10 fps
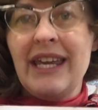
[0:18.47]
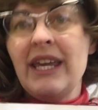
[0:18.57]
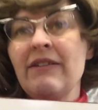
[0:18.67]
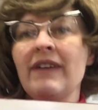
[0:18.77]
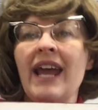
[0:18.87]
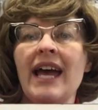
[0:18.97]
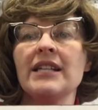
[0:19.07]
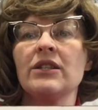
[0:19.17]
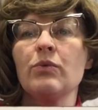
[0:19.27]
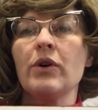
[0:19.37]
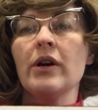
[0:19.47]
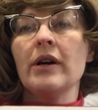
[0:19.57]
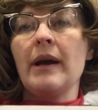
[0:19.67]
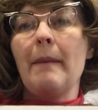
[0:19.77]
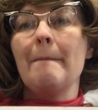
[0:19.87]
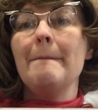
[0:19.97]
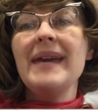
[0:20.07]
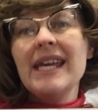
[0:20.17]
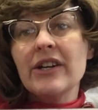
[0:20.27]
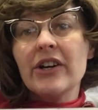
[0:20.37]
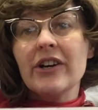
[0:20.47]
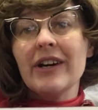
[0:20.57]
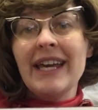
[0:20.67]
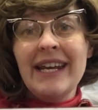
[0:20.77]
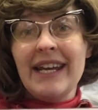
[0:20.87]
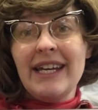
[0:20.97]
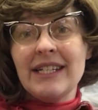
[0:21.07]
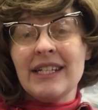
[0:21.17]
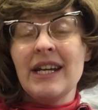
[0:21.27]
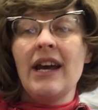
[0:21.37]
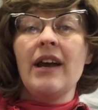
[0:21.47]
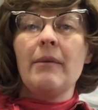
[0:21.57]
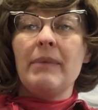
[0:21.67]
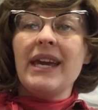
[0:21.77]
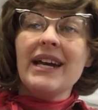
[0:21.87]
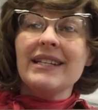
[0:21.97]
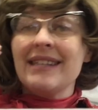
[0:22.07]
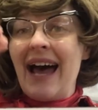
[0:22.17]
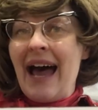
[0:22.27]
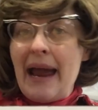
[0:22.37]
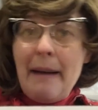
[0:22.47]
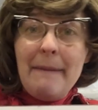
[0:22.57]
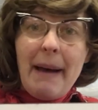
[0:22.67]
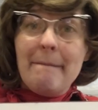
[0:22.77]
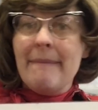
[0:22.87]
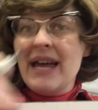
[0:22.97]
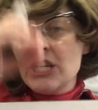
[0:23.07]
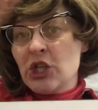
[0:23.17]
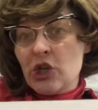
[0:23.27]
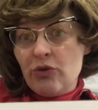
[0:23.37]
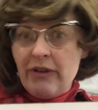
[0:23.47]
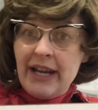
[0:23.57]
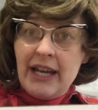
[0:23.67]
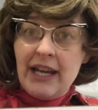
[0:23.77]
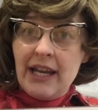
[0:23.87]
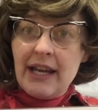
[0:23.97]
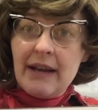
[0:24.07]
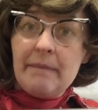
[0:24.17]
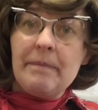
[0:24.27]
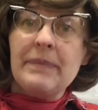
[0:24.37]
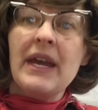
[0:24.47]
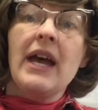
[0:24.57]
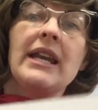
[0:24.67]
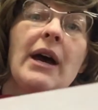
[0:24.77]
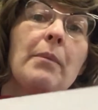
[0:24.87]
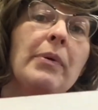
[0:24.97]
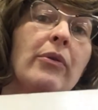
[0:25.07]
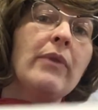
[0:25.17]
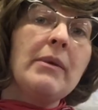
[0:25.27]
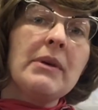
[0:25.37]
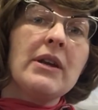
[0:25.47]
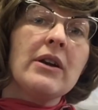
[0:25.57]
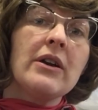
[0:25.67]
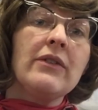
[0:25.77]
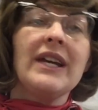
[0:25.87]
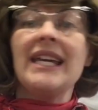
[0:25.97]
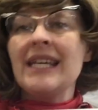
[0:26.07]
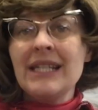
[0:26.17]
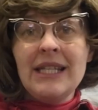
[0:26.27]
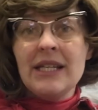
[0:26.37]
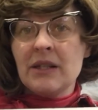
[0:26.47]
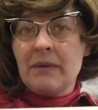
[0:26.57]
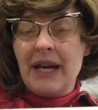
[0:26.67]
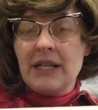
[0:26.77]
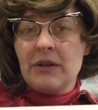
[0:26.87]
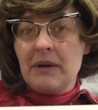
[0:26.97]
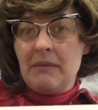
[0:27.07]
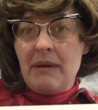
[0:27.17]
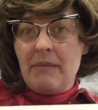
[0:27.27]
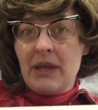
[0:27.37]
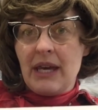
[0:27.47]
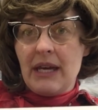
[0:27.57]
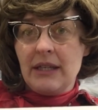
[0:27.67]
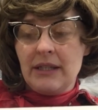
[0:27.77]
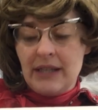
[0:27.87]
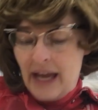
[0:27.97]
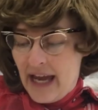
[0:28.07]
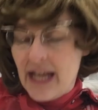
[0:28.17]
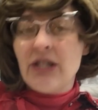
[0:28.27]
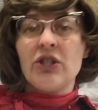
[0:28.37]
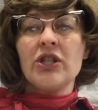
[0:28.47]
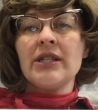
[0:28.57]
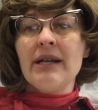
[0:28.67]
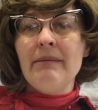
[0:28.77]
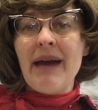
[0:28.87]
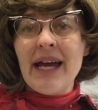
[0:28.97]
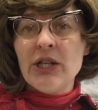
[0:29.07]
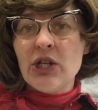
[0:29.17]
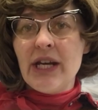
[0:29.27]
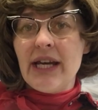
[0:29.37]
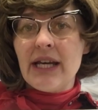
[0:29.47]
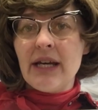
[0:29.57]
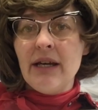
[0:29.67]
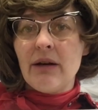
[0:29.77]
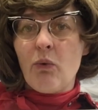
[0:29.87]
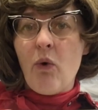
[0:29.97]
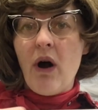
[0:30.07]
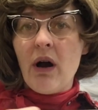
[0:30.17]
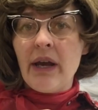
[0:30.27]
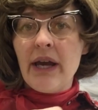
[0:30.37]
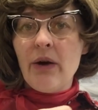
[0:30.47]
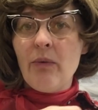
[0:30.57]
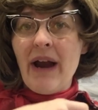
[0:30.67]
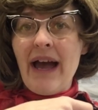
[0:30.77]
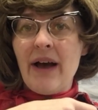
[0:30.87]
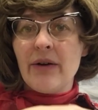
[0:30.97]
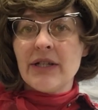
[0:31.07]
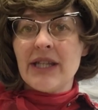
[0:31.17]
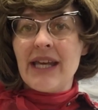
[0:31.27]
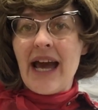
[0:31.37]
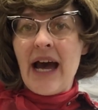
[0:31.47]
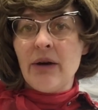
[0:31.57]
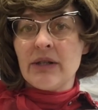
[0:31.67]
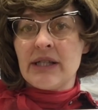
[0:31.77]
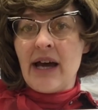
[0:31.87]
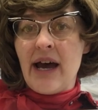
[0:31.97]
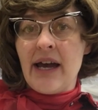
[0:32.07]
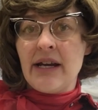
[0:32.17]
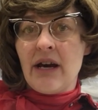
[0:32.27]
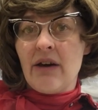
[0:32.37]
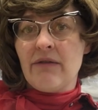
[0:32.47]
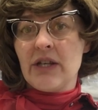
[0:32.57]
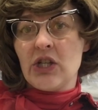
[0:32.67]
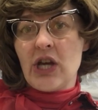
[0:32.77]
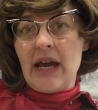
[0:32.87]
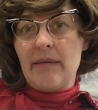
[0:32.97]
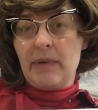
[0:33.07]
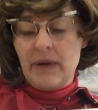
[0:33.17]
even has the word meter in it because I am measuring. Now perimeter, the easiest way to remember this is just imagining walking around the outside of the shape.